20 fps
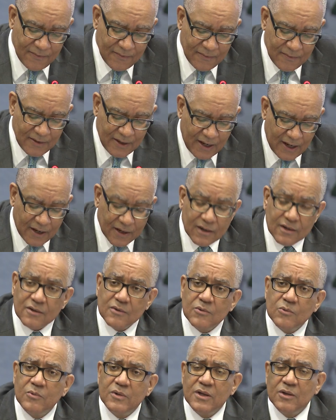BOJ
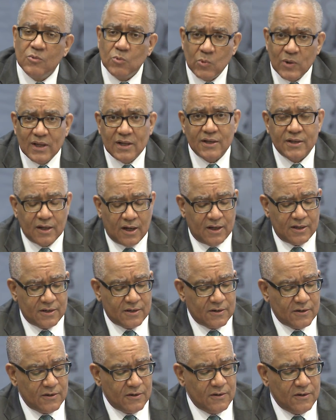Governor Brian
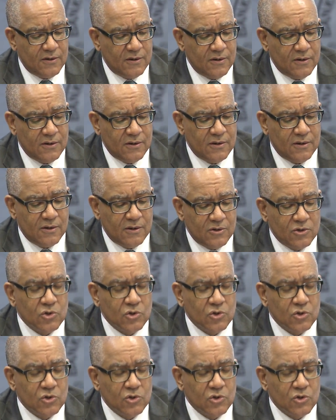Winter says the